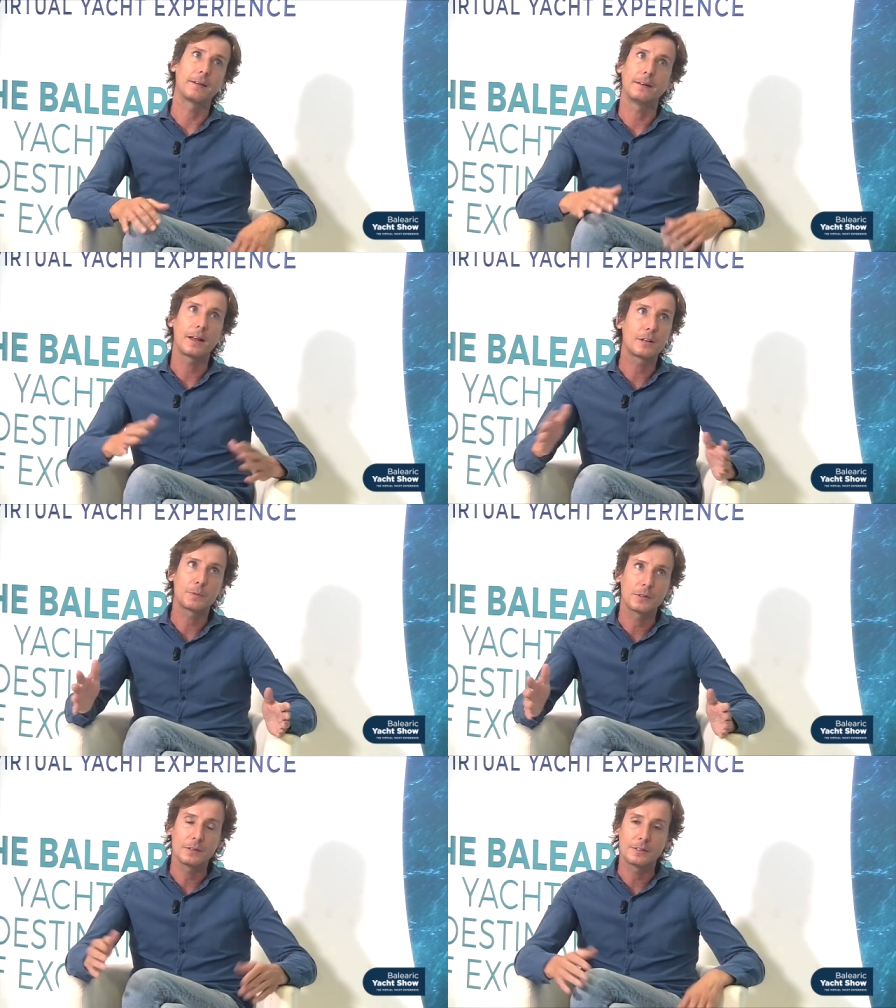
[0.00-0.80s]

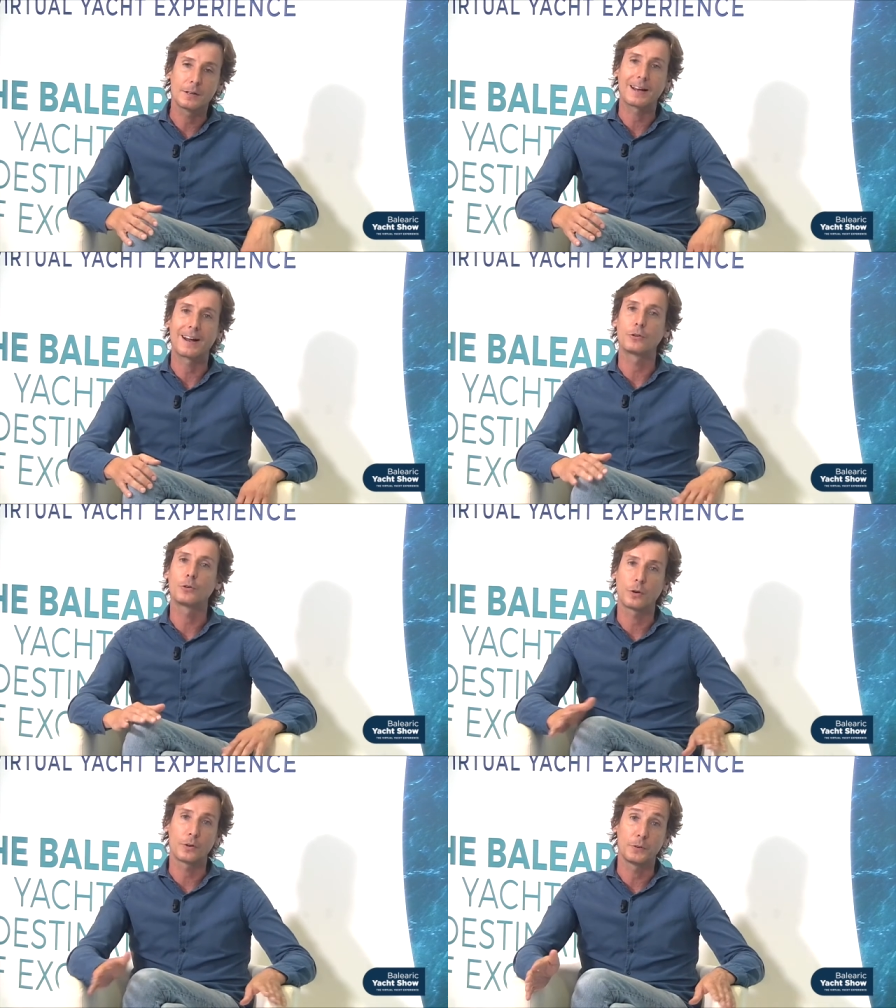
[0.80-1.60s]
90% is
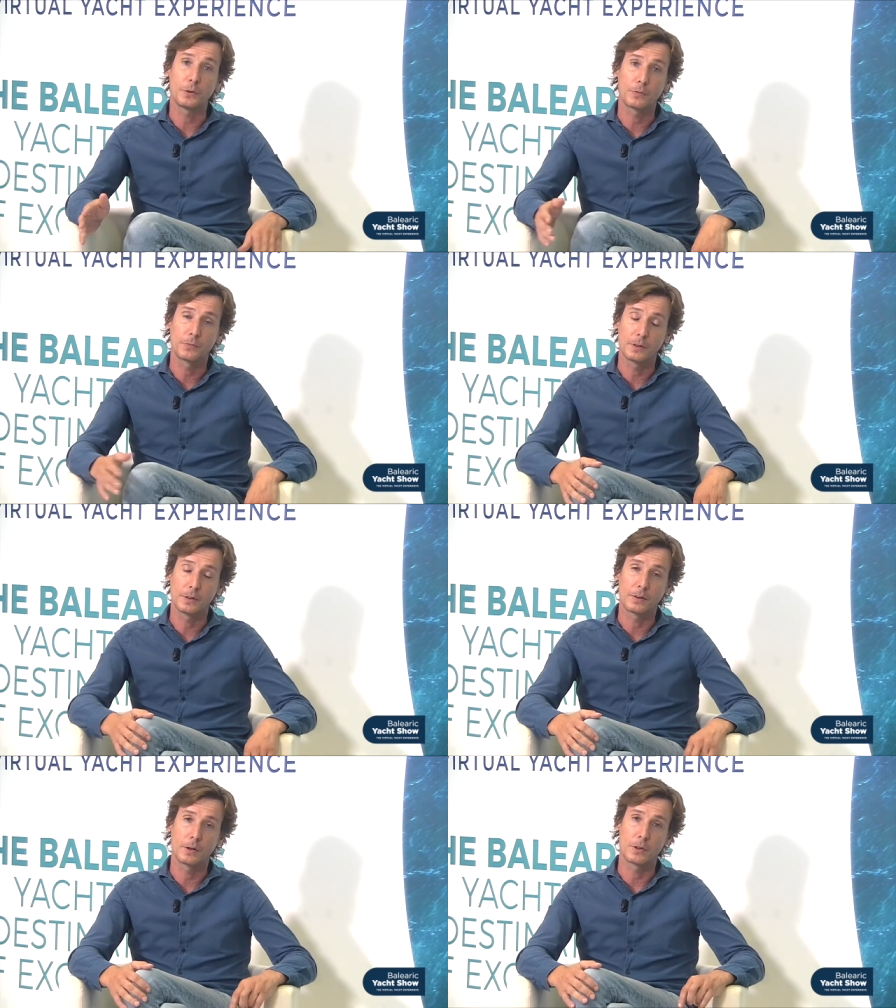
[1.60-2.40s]
cartography of the,